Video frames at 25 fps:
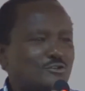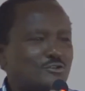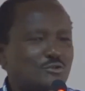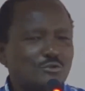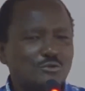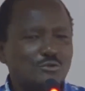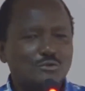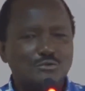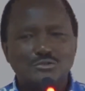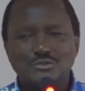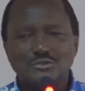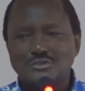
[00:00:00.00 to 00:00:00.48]

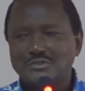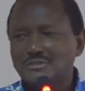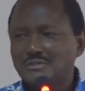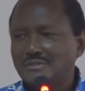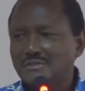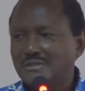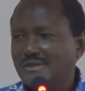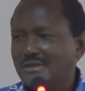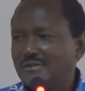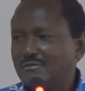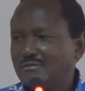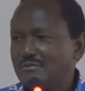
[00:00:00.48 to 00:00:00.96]
tools
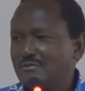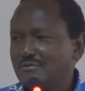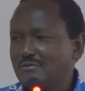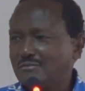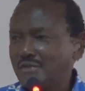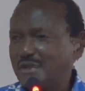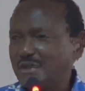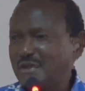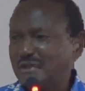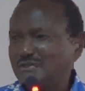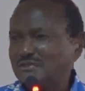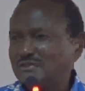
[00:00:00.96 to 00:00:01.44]
and we'll
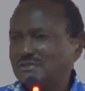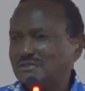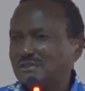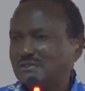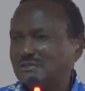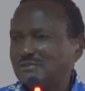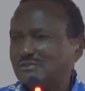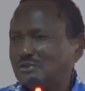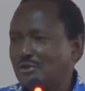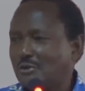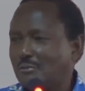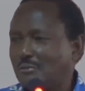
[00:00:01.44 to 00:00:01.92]
finish
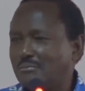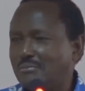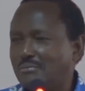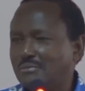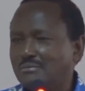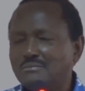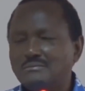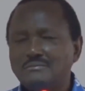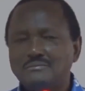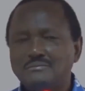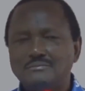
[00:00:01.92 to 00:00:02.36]
the job.